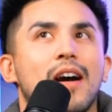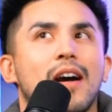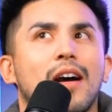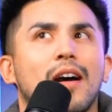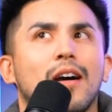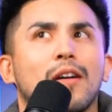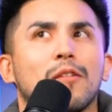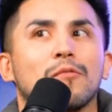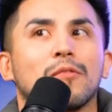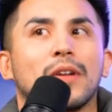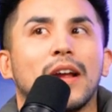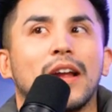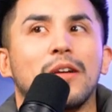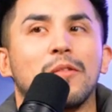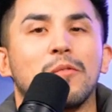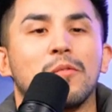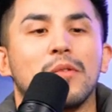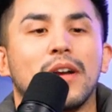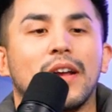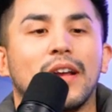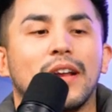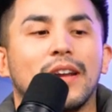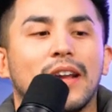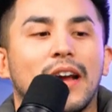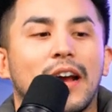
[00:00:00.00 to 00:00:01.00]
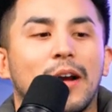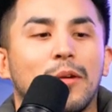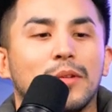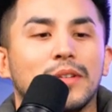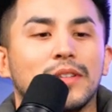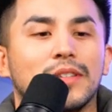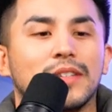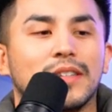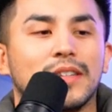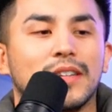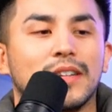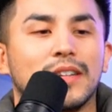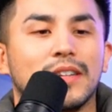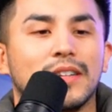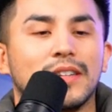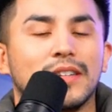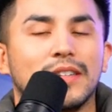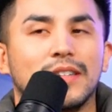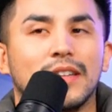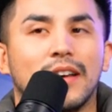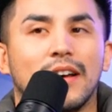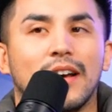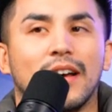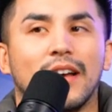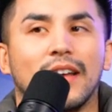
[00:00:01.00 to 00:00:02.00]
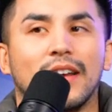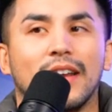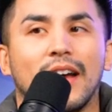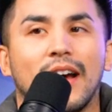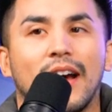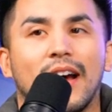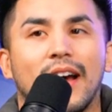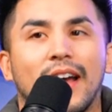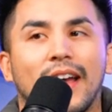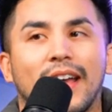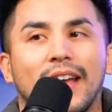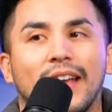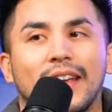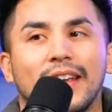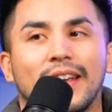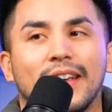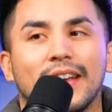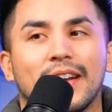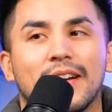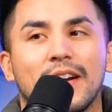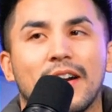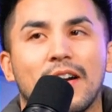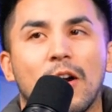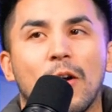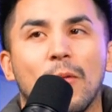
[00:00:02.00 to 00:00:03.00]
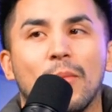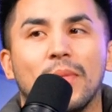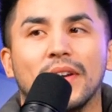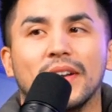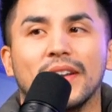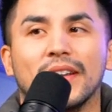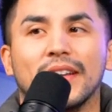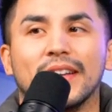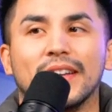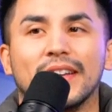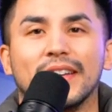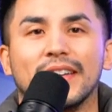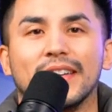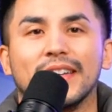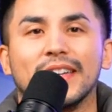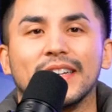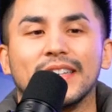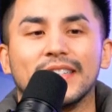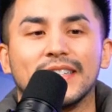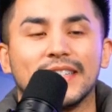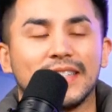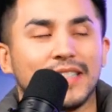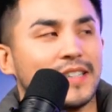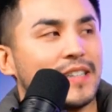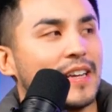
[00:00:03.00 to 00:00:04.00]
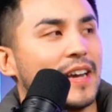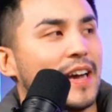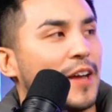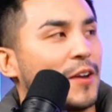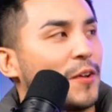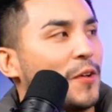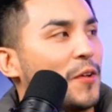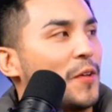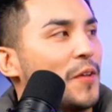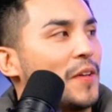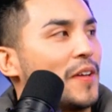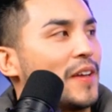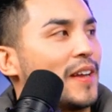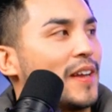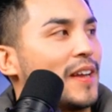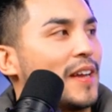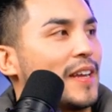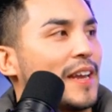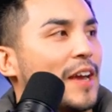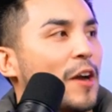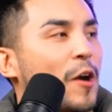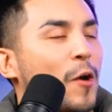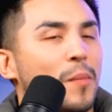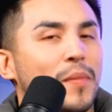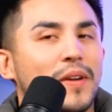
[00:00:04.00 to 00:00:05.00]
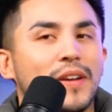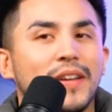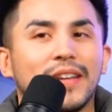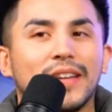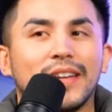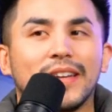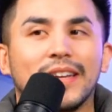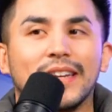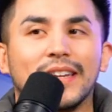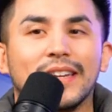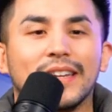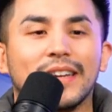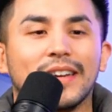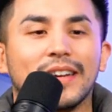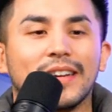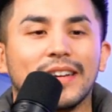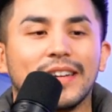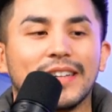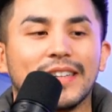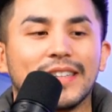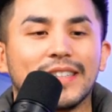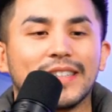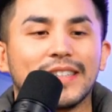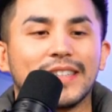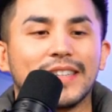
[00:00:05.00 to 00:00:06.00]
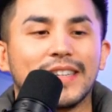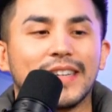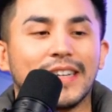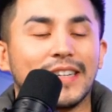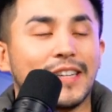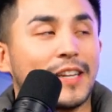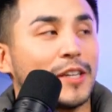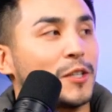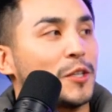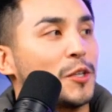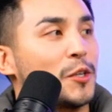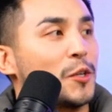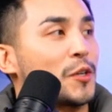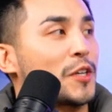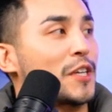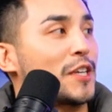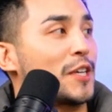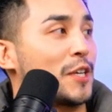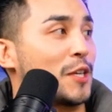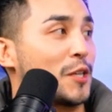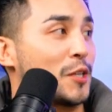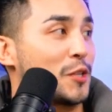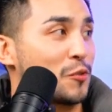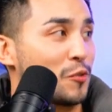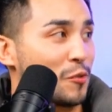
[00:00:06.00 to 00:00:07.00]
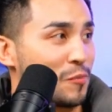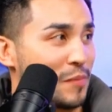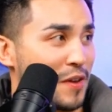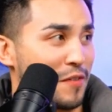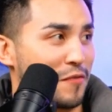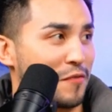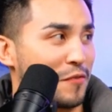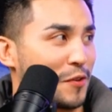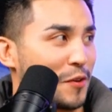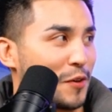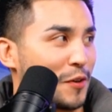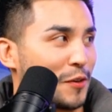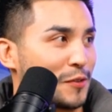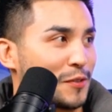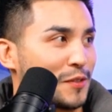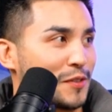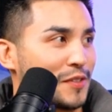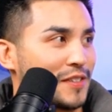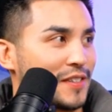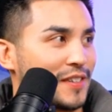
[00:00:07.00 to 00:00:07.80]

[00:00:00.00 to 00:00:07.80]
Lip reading: Right when I was done, I opened it in Seattle, and I opened it in a little kids room at first,